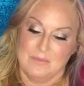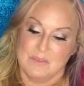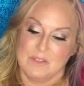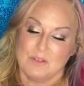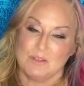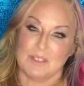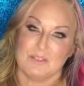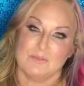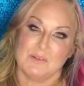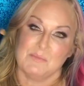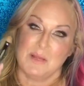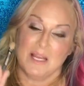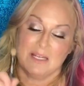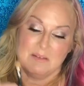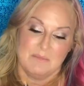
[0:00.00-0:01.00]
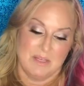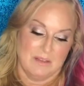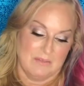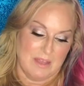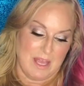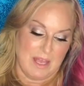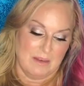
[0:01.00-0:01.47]
So this reminded me
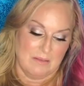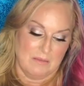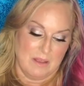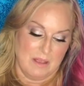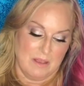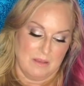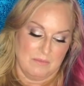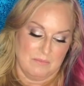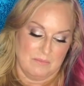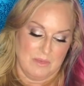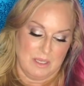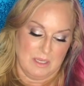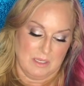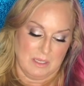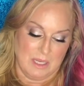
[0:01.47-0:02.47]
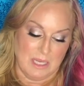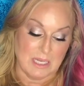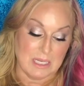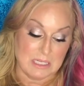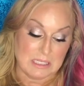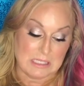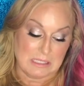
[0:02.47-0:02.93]
of that. It
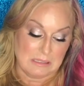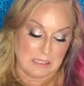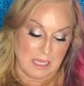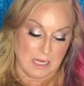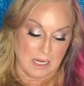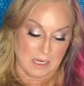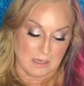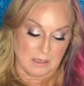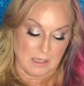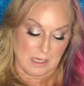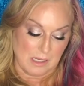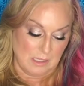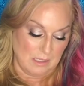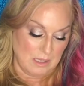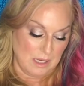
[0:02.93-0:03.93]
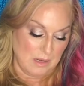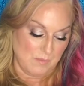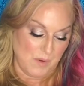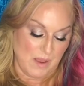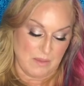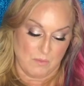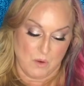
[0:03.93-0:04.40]
is synthetic, and it
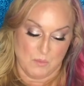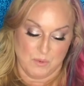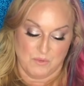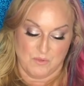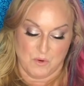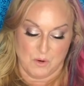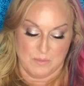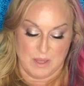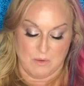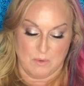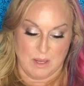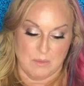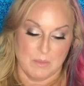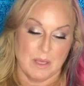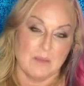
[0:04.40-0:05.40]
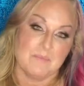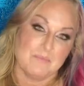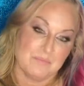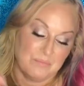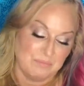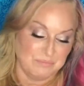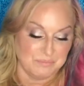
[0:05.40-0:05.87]
probably won't perform that way, but
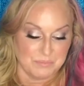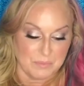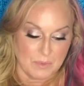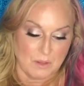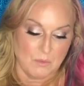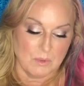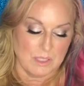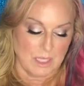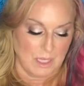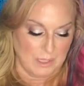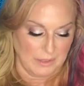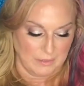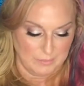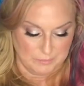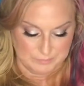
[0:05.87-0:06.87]
what the heck.